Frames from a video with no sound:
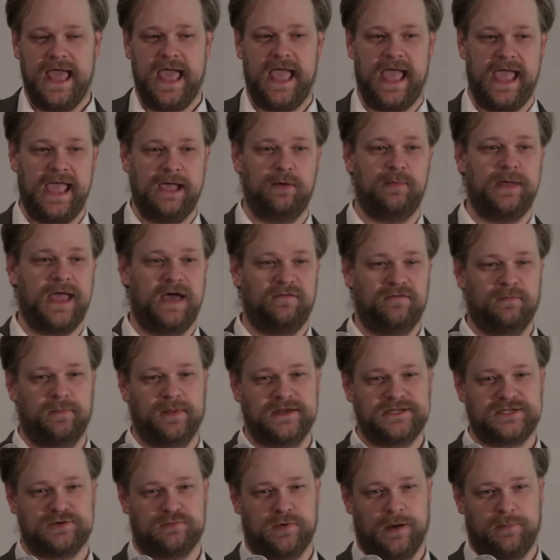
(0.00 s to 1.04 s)
Hey, we have a
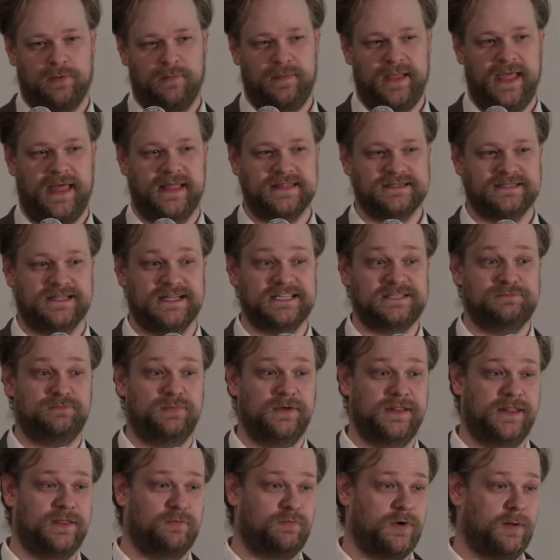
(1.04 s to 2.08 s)
bunch of rubber bands. Let's
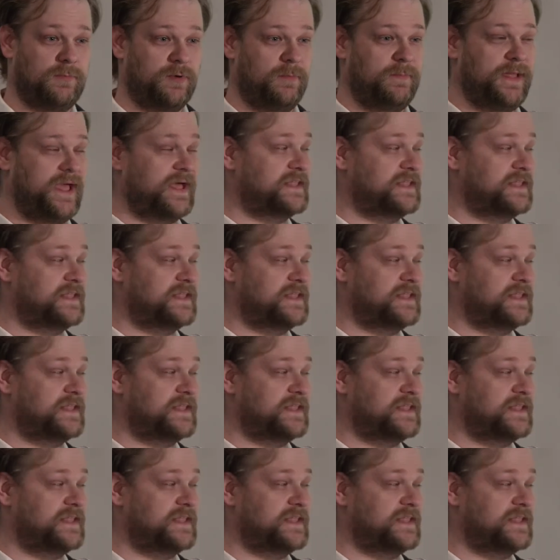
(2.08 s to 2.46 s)
put the rubber